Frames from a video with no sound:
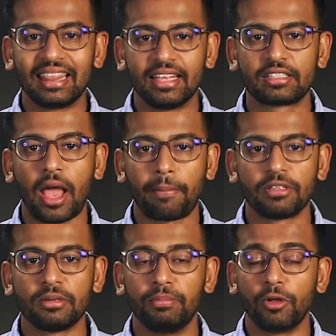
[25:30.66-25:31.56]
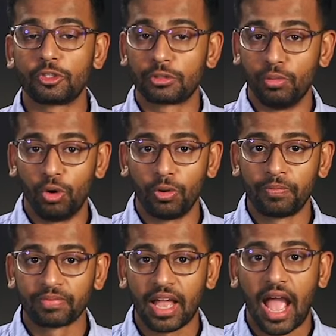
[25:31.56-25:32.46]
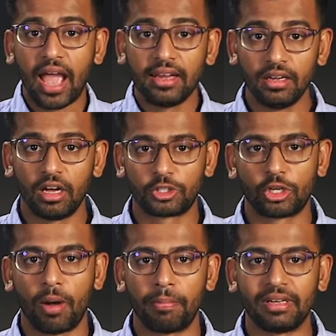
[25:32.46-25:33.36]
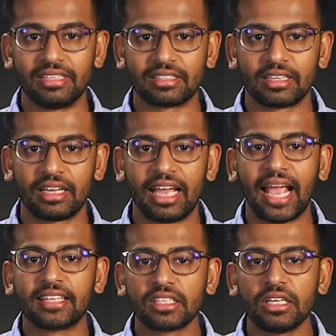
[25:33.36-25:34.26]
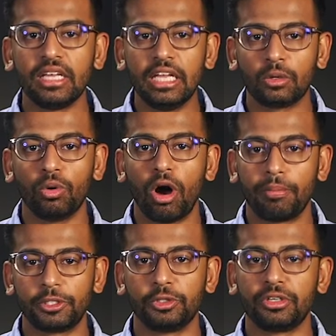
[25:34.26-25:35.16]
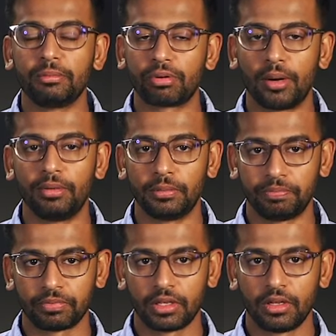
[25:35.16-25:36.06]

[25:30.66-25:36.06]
This happens in both small and large companies. It's an equal opportunity problem.